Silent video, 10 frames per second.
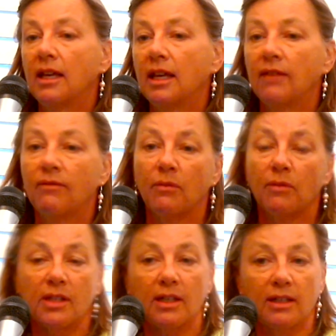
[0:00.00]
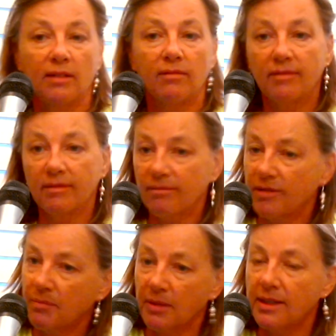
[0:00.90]
If it was a
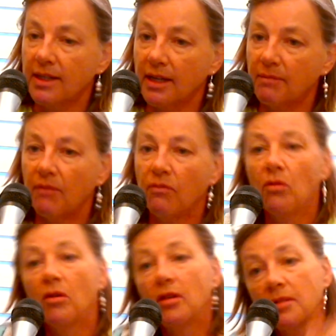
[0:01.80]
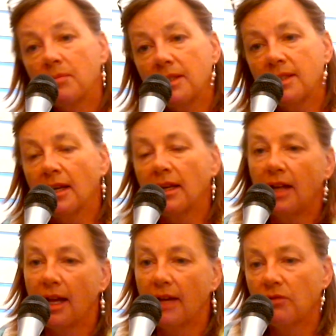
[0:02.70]
split second before or a split second
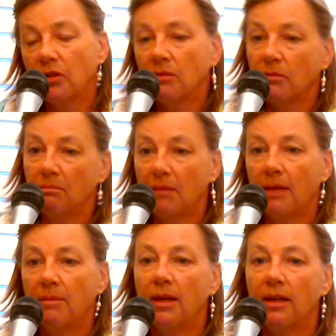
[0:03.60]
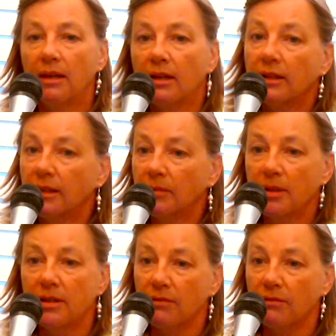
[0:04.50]
after, it may be a little
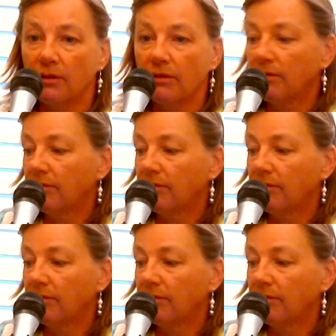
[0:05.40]
bit different.